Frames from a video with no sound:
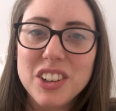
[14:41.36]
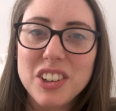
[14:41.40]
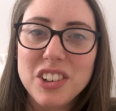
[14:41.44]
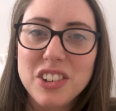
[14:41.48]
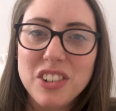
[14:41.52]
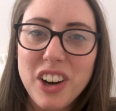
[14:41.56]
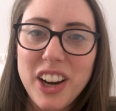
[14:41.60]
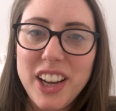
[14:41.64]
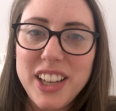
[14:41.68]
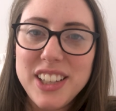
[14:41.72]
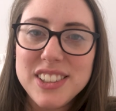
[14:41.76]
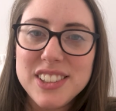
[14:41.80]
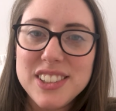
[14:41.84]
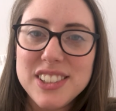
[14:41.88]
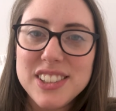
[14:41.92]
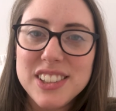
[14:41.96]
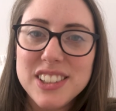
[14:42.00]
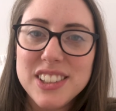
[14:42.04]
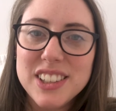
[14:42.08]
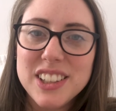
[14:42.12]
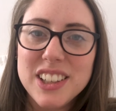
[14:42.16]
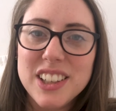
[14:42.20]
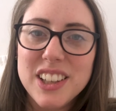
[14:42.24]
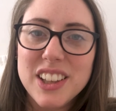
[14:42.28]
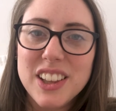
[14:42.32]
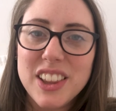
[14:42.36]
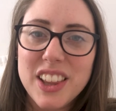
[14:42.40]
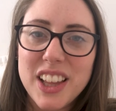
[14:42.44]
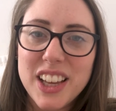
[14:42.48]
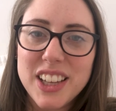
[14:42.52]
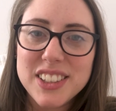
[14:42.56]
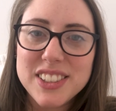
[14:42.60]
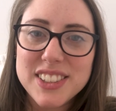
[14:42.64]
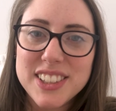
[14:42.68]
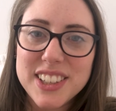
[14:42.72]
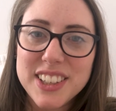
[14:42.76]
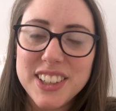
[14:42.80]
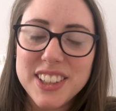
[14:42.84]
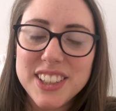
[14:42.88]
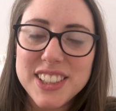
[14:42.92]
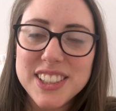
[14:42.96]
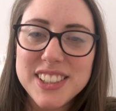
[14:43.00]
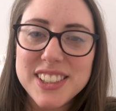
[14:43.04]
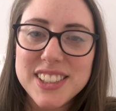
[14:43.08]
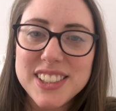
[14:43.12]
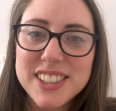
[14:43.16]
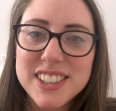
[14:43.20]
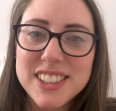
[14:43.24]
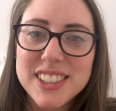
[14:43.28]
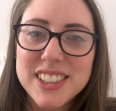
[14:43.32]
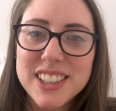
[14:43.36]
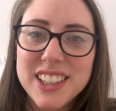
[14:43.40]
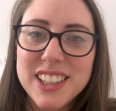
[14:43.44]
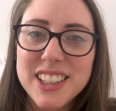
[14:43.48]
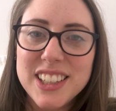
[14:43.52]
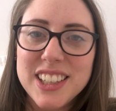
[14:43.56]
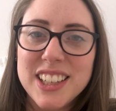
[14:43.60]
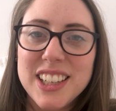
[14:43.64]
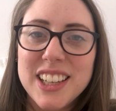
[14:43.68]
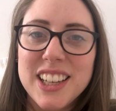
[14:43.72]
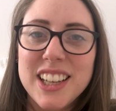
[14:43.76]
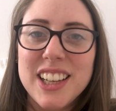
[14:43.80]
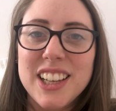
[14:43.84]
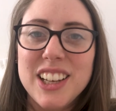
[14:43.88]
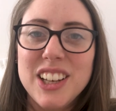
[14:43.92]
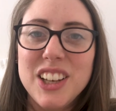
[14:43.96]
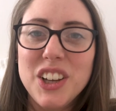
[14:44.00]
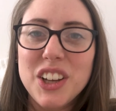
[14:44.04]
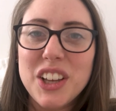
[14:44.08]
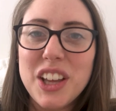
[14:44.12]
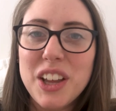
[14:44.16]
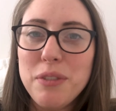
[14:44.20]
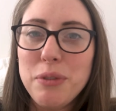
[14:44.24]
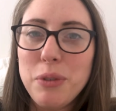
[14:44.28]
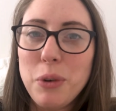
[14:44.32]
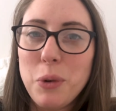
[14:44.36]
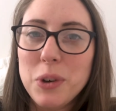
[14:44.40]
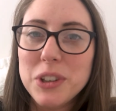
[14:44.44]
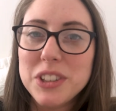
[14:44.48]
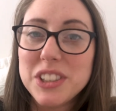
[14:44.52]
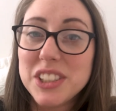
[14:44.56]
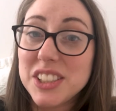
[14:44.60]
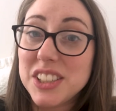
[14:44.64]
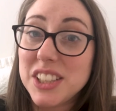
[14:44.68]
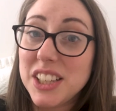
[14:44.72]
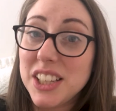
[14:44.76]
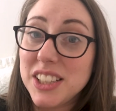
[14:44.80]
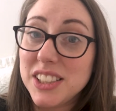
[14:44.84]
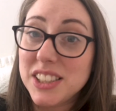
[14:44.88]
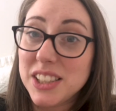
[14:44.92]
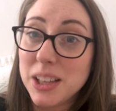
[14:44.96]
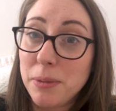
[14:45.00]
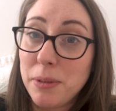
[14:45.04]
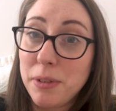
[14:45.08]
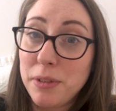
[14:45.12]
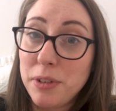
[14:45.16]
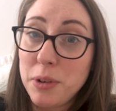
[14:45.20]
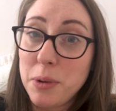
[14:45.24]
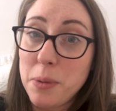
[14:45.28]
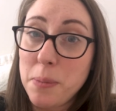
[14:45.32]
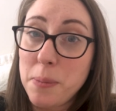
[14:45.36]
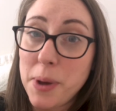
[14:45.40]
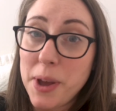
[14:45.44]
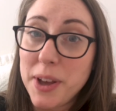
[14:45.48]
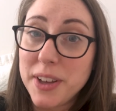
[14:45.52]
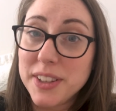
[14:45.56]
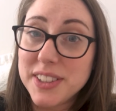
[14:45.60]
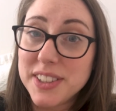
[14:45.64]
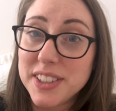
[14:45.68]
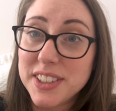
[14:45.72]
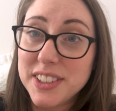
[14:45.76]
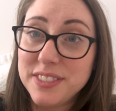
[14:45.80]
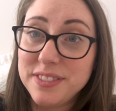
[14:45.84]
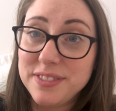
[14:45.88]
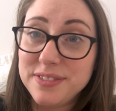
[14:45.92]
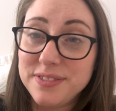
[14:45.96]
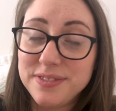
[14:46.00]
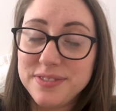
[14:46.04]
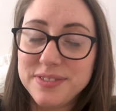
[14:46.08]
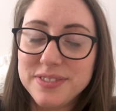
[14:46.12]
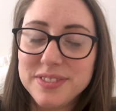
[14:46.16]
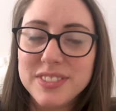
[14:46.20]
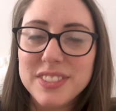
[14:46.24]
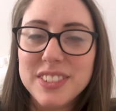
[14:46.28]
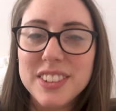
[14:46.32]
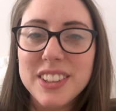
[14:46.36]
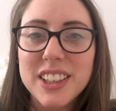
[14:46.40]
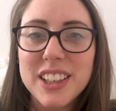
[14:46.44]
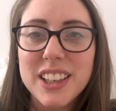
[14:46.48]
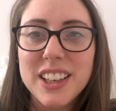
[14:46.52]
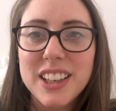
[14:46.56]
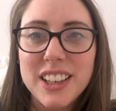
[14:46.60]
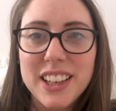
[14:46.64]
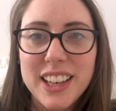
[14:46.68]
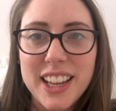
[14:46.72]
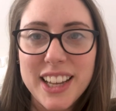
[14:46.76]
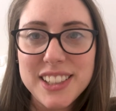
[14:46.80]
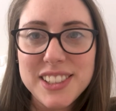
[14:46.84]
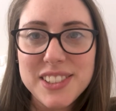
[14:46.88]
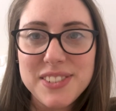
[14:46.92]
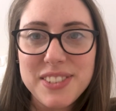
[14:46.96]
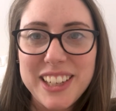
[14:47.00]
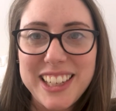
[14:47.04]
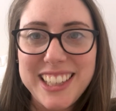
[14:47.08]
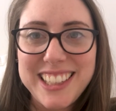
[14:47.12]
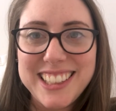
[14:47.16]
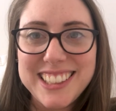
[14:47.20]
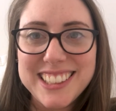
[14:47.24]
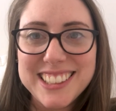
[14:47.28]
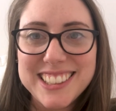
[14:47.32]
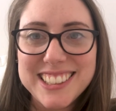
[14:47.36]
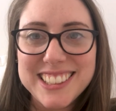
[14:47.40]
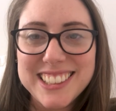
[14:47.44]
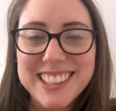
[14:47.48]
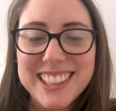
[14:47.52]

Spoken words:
Great. Thanks, guys. Looking forward to seeing some of you in person next week.